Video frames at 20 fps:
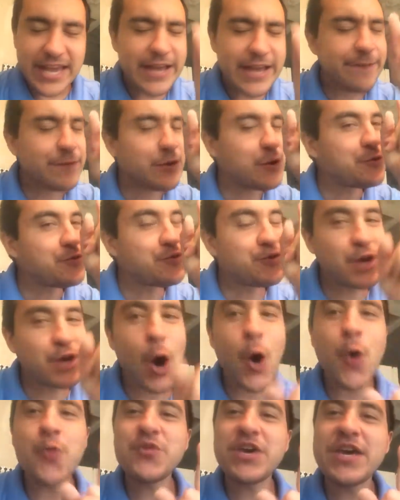If you
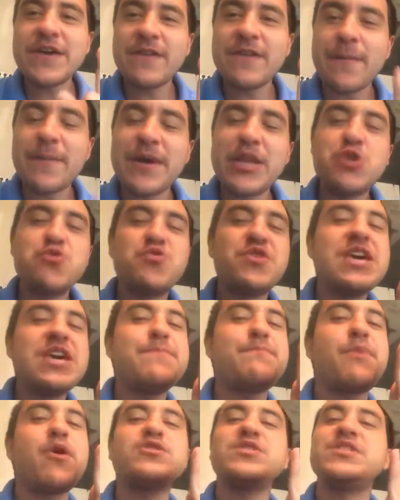don't give up and you
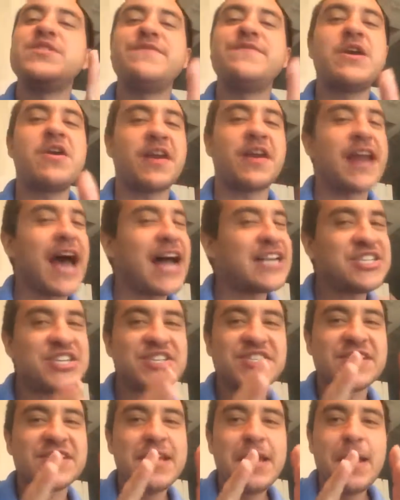keep persevering, not
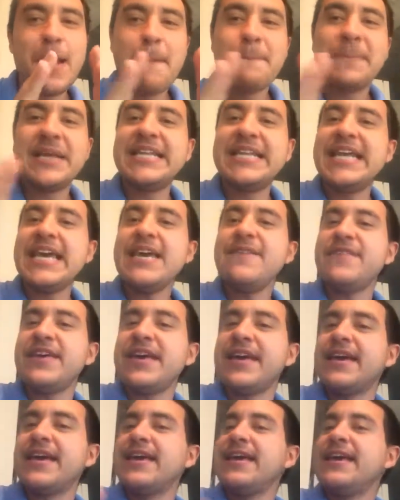just
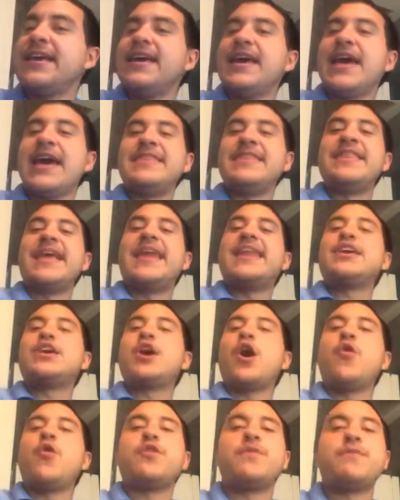believing and letting
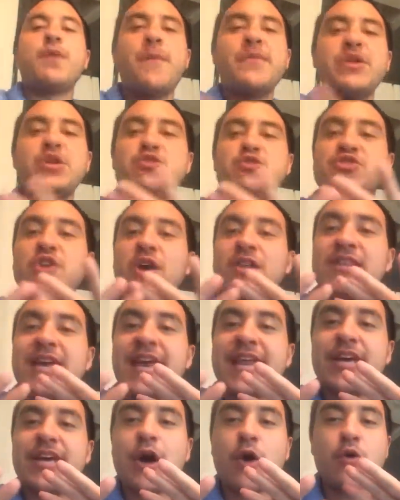go. The moment you start
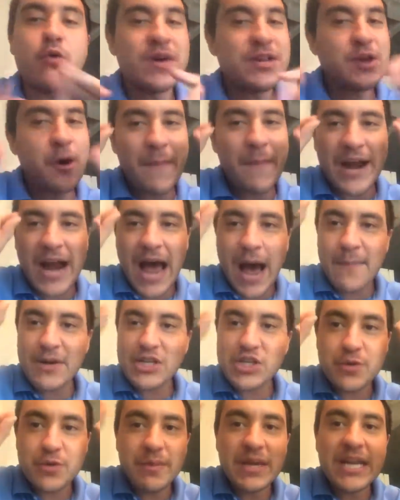letting go, it don't matter how
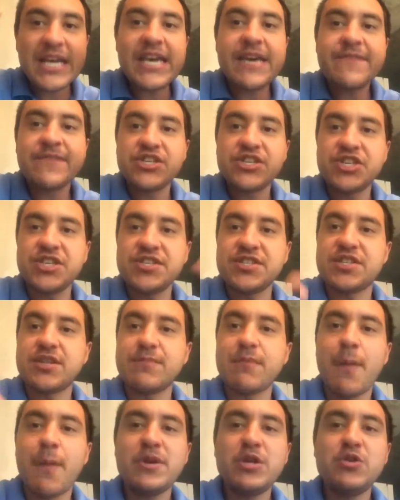much you believe in Jesus.
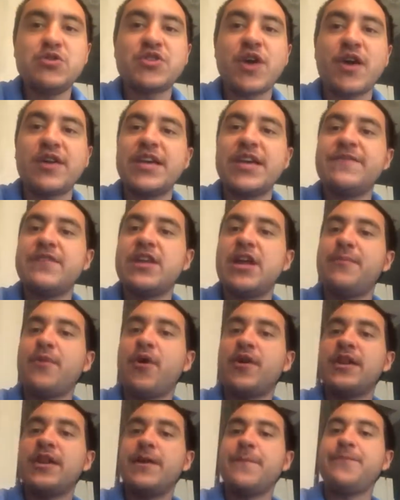The moment you start giving up
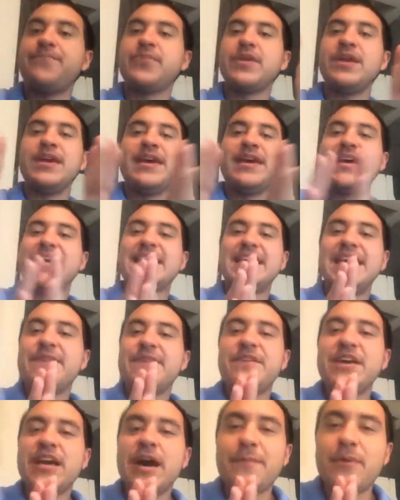on him,
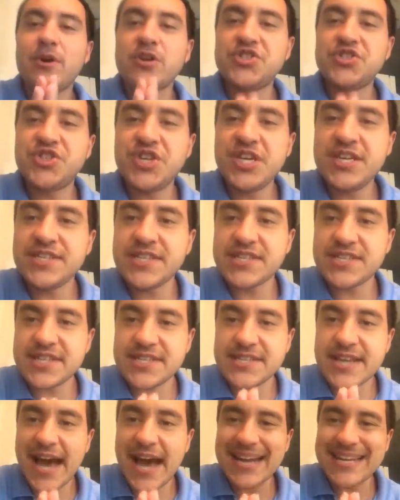giving up on Jesus
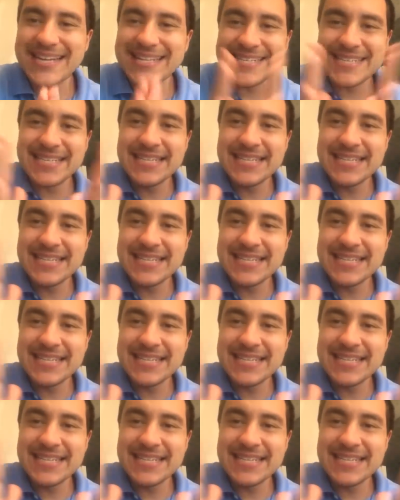is not